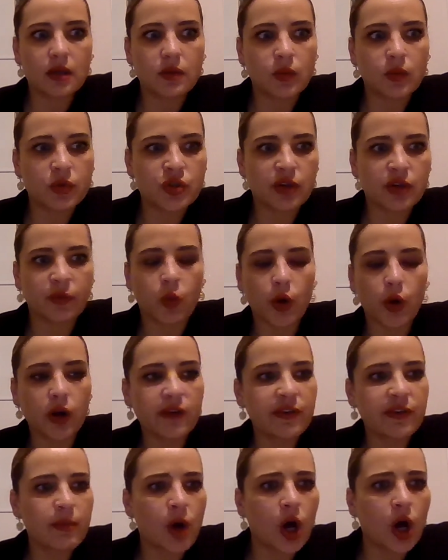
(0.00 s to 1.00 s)
sort of work
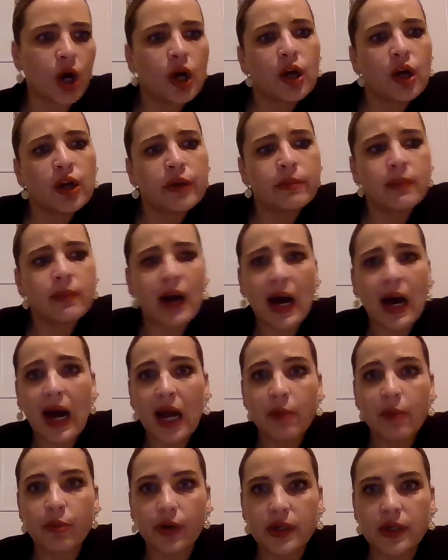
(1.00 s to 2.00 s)
from home
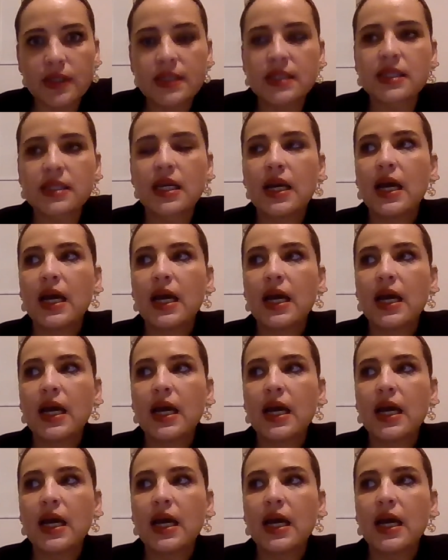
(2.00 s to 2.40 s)
hybrids,